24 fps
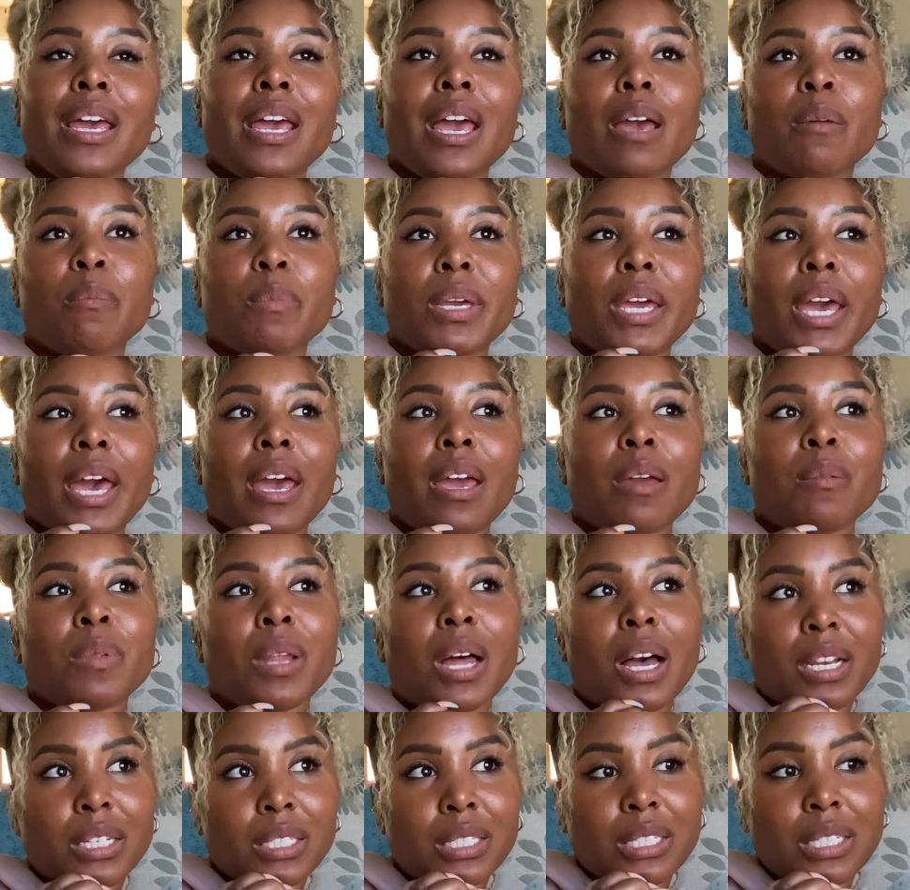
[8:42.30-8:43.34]
and became
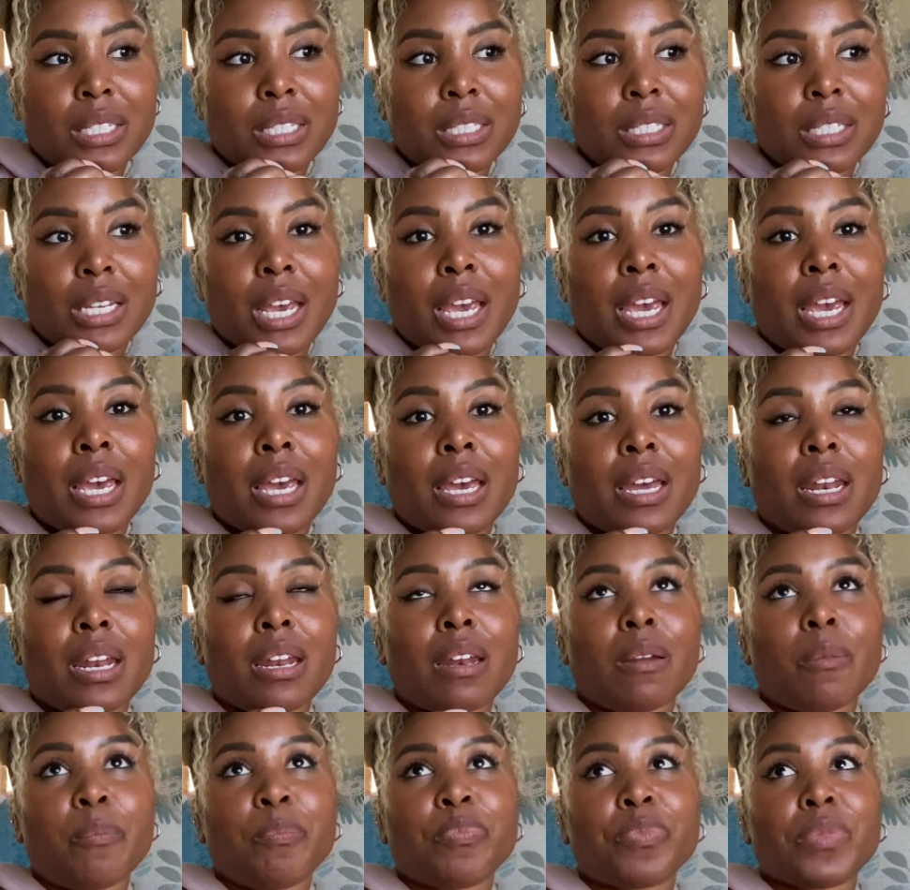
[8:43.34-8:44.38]
licensed
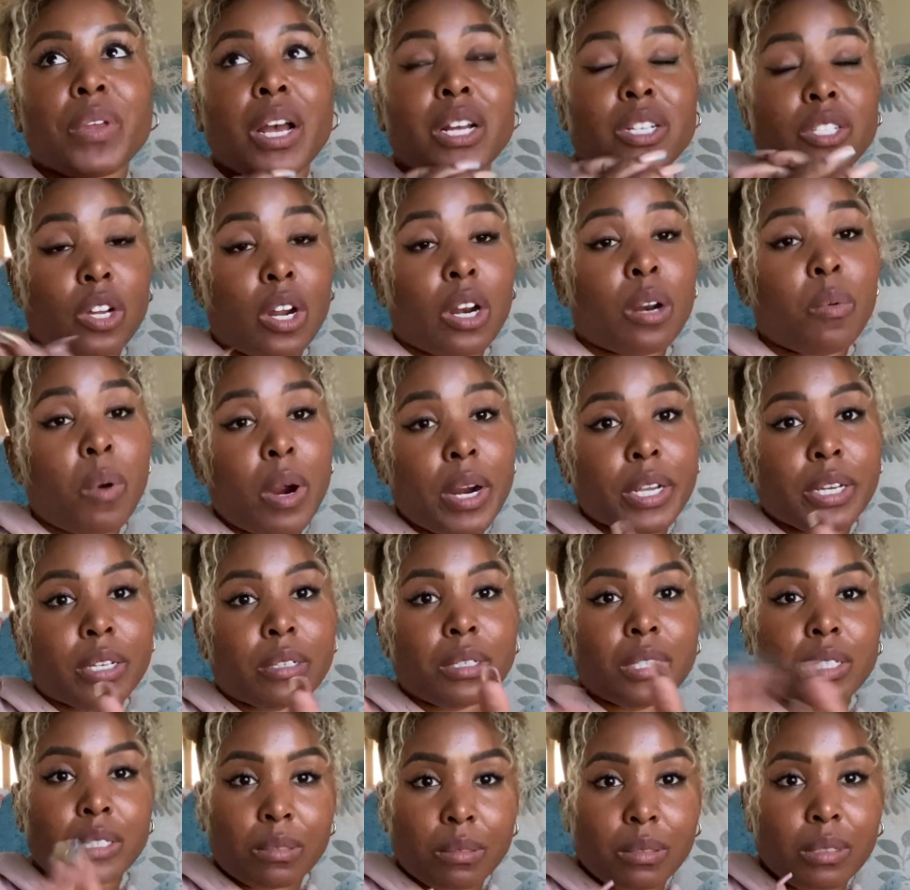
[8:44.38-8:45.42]
and I started
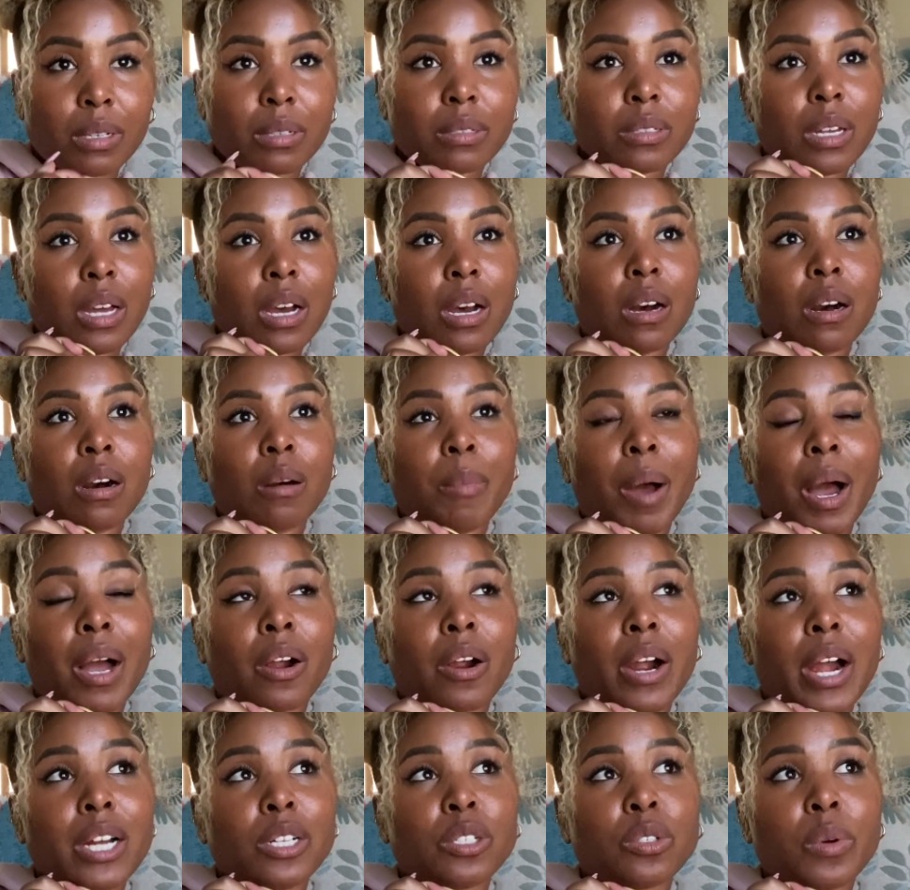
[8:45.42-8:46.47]
working. Um, I
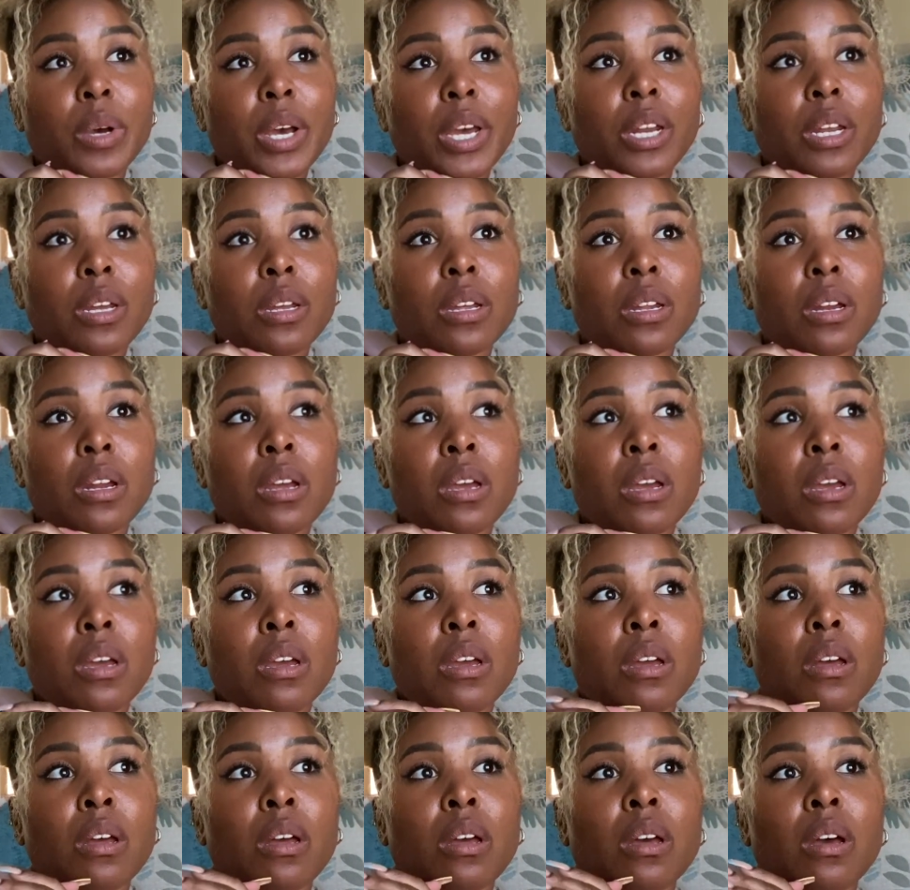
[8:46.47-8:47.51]
graduated.
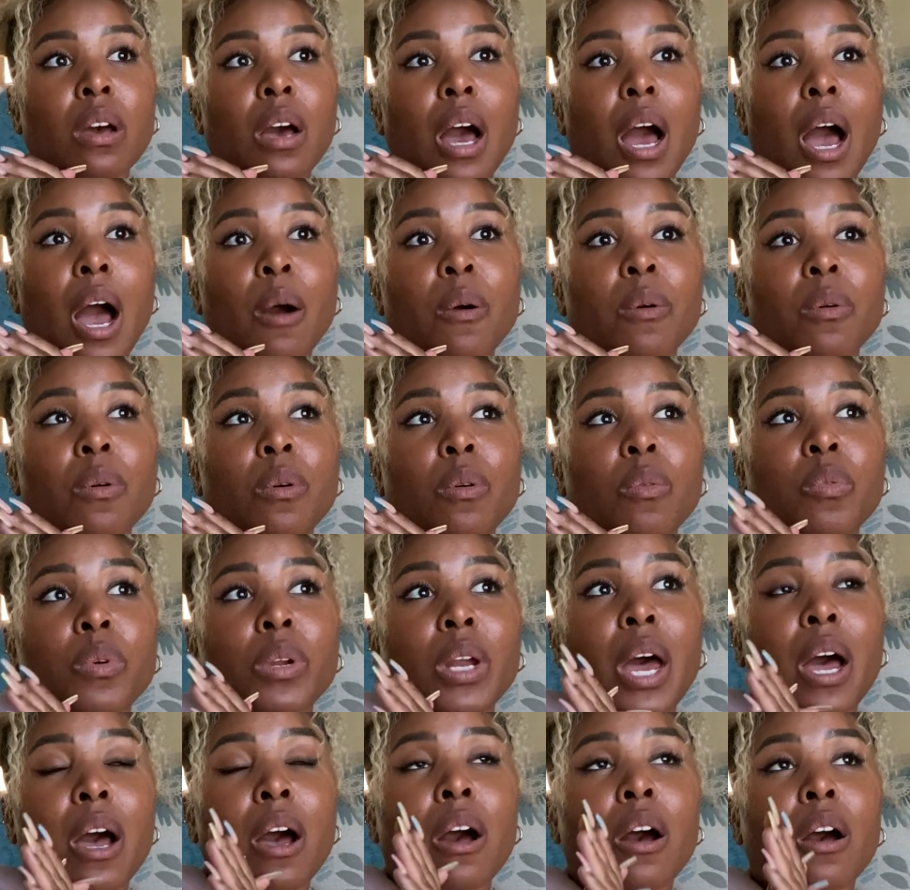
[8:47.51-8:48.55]
I, when
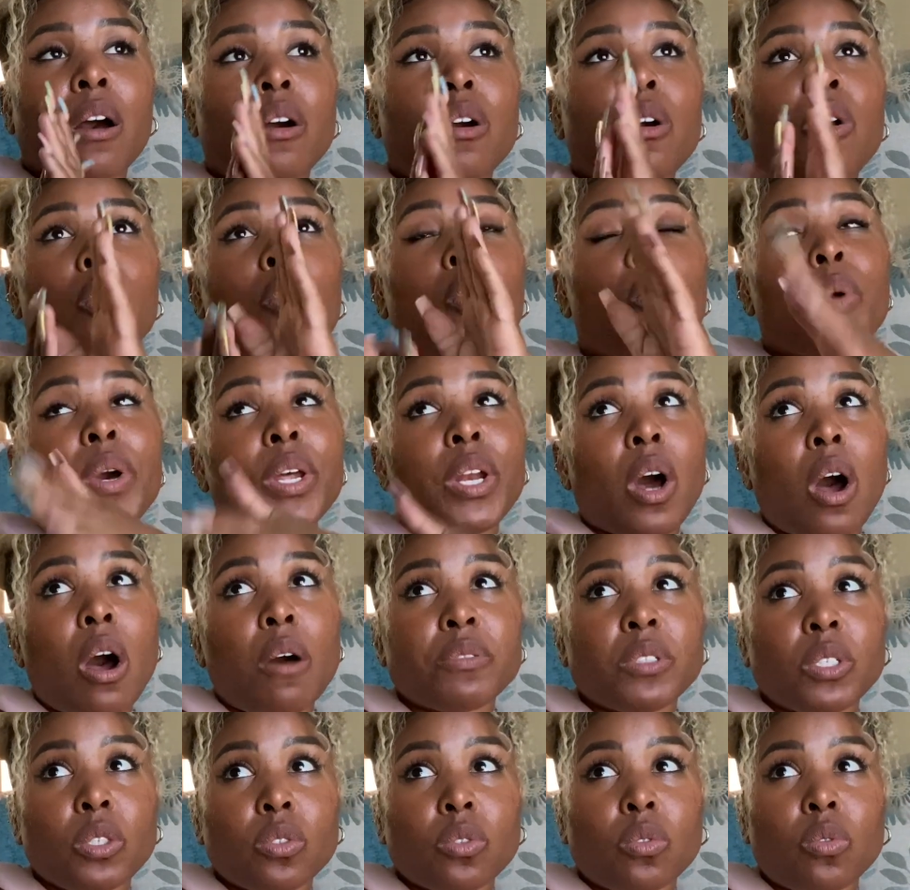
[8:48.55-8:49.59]
I went
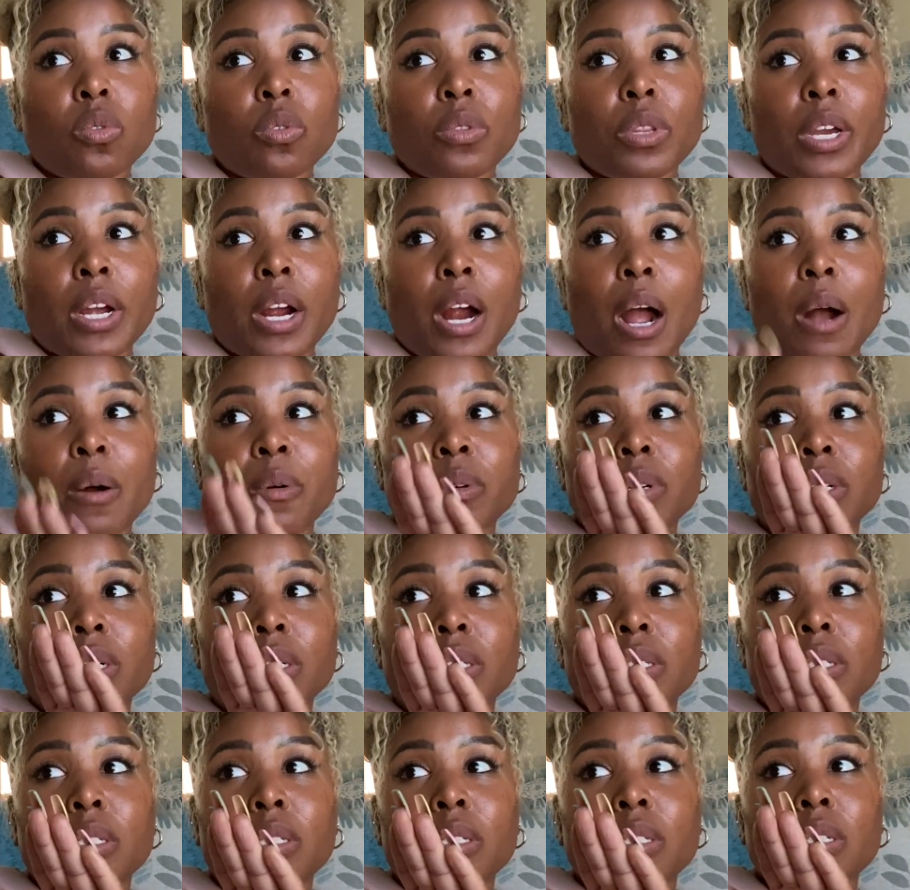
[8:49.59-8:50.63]
off to school there, I
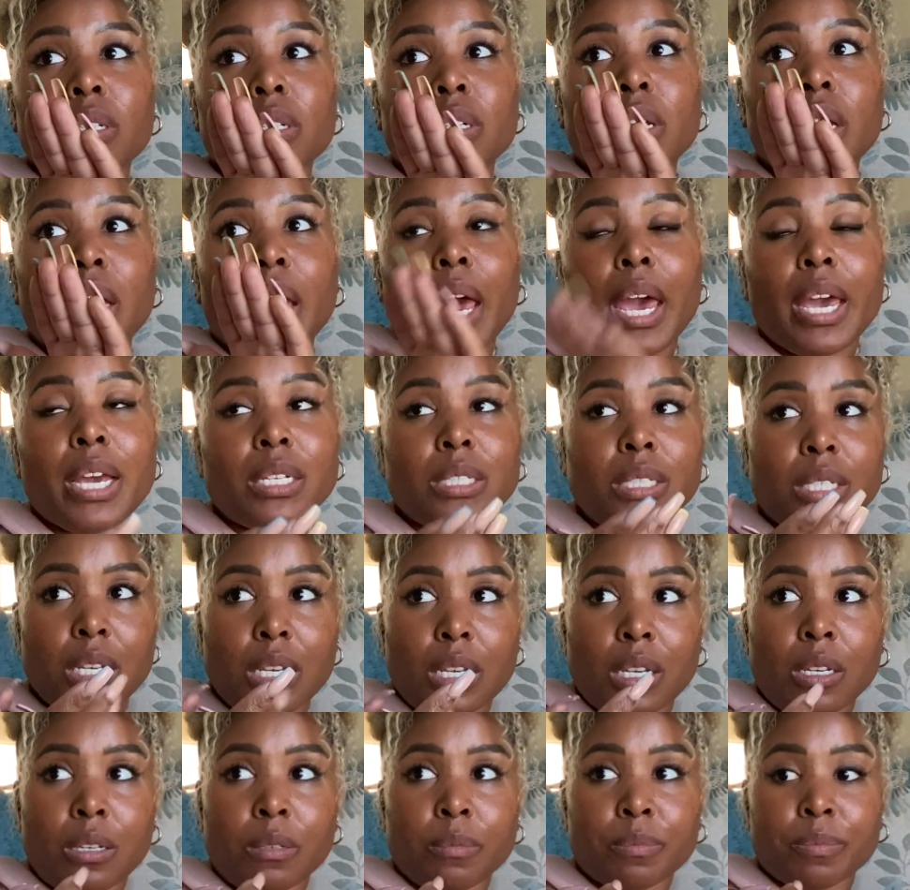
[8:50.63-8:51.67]
was
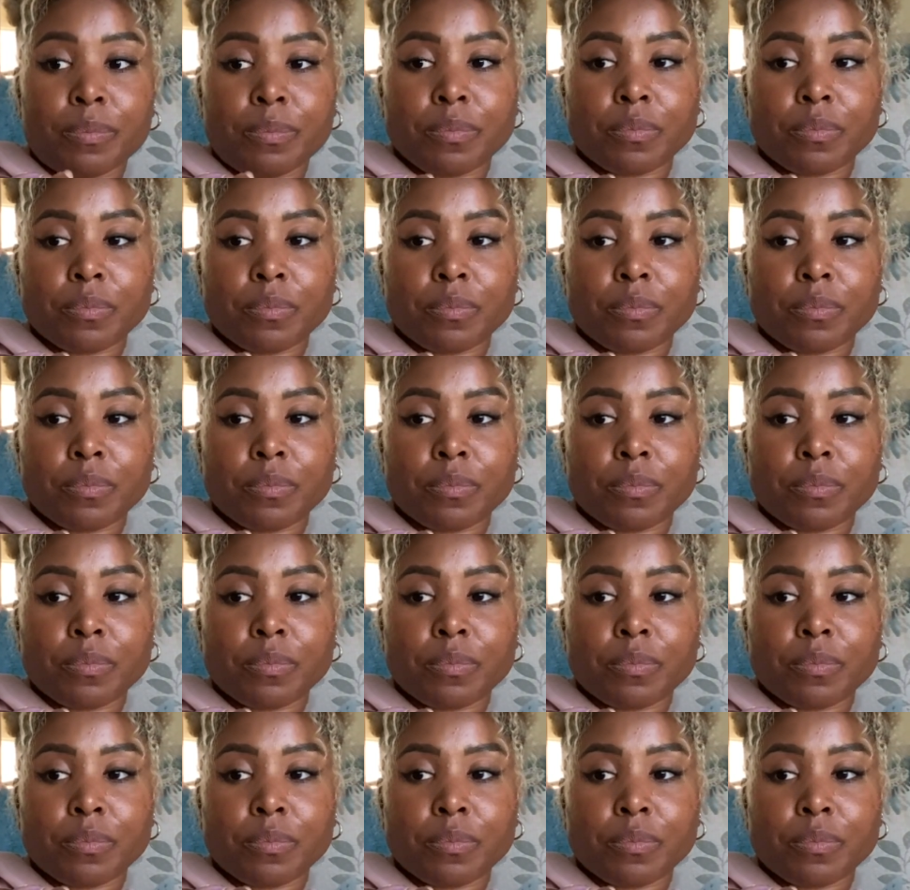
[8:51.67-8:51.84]
18.